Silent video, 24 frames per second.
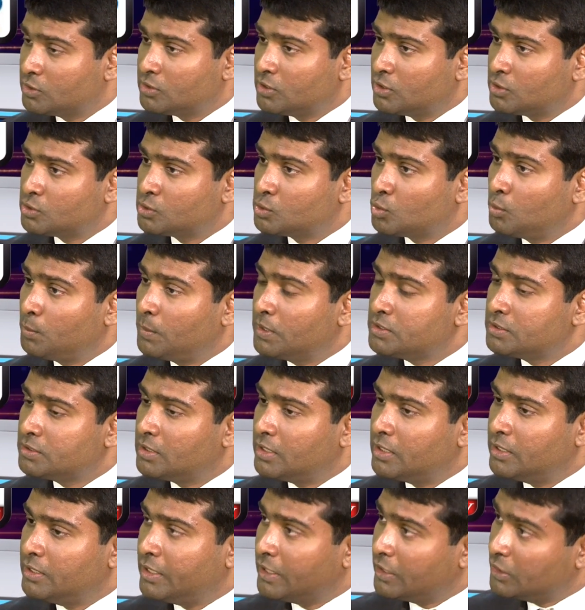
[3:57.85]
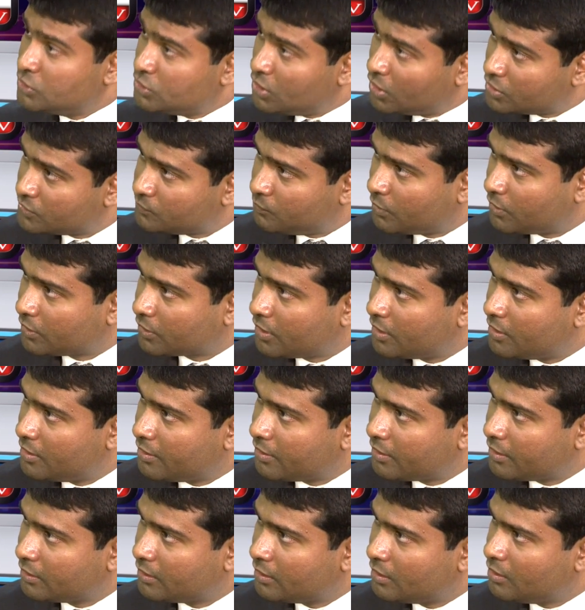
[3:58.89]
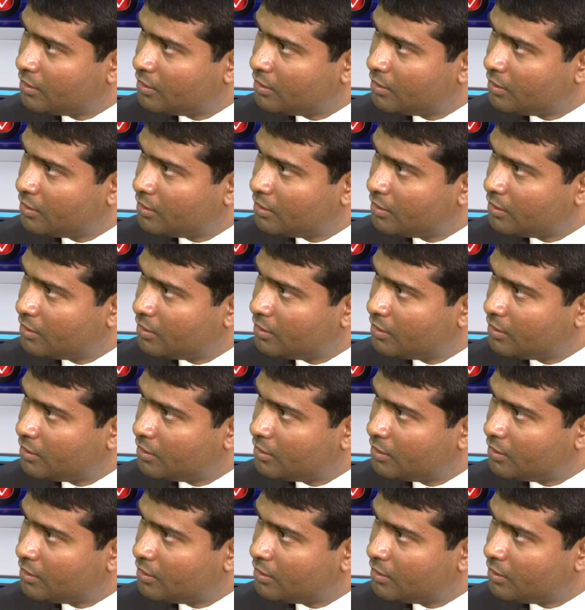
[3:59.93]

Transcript: it's so much dangerous for a country